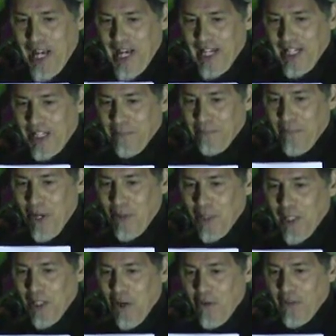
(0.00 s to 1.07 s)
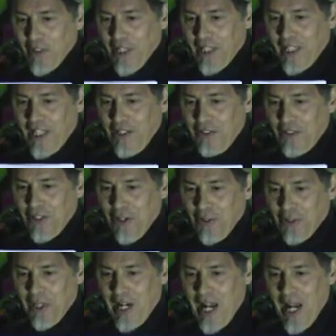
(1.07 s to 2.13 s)
tank bowling over the
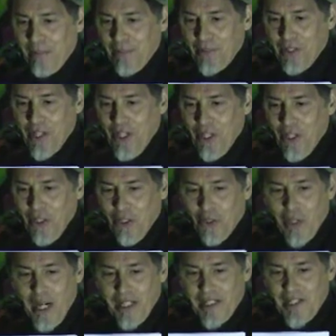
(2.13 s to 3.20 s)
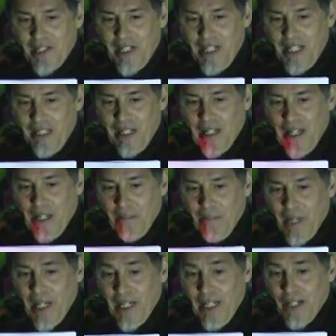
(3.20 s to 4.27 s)
Keystone Cops, who I'd seen
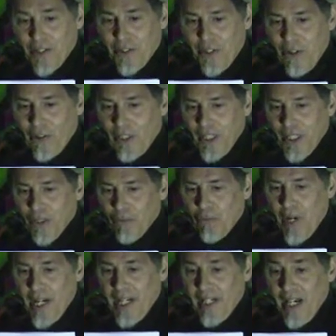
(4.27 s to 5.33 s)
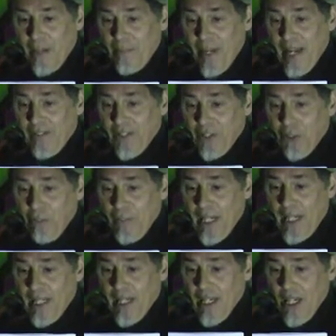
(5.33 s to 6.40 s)
many years earlier running up Avenue
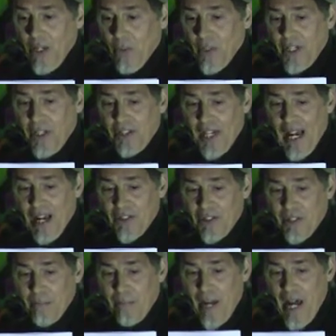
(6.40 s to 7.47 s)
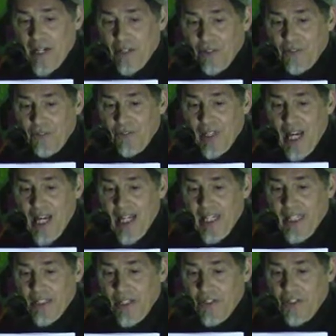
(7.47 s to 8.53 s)
B with a thousand bottles
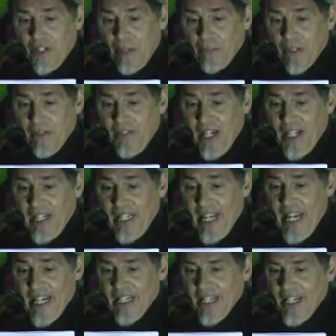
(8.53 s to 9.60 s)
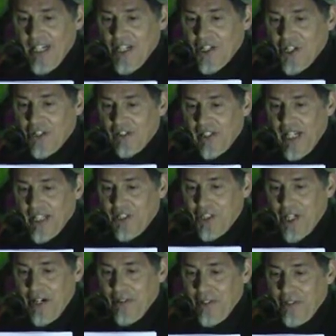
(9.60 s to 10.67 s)
flying in the summer of 88, just like
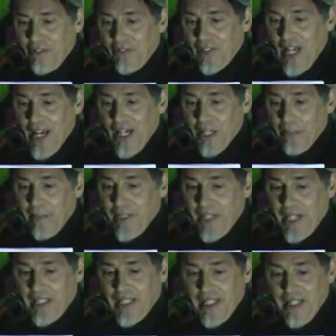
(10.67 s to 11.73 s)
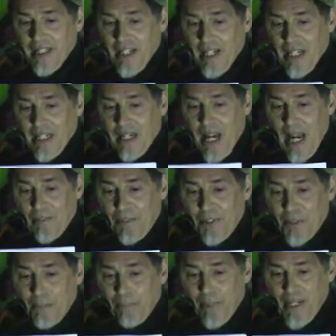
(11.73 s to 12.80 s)
Jerry's flyer predicted, cops
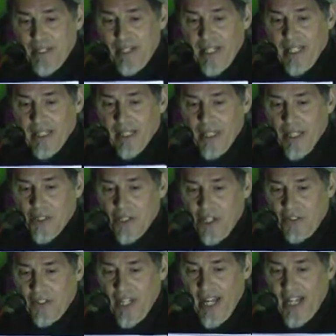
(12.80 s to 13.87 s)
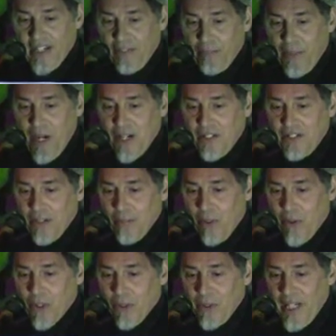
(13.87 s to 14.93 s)
sprinting just ahead of punks
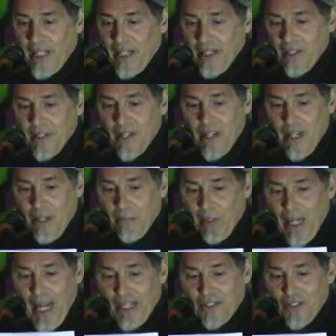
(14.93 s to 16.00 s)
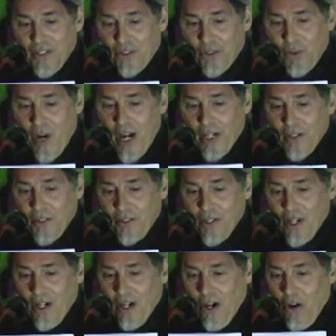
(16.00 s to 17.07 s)
and Puerto Ricans, blacks and squatters,
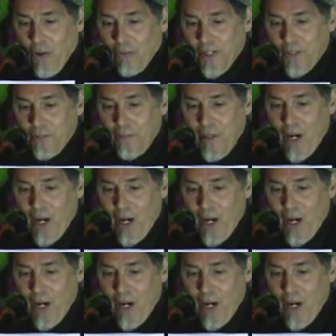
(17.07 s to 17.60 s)
homeless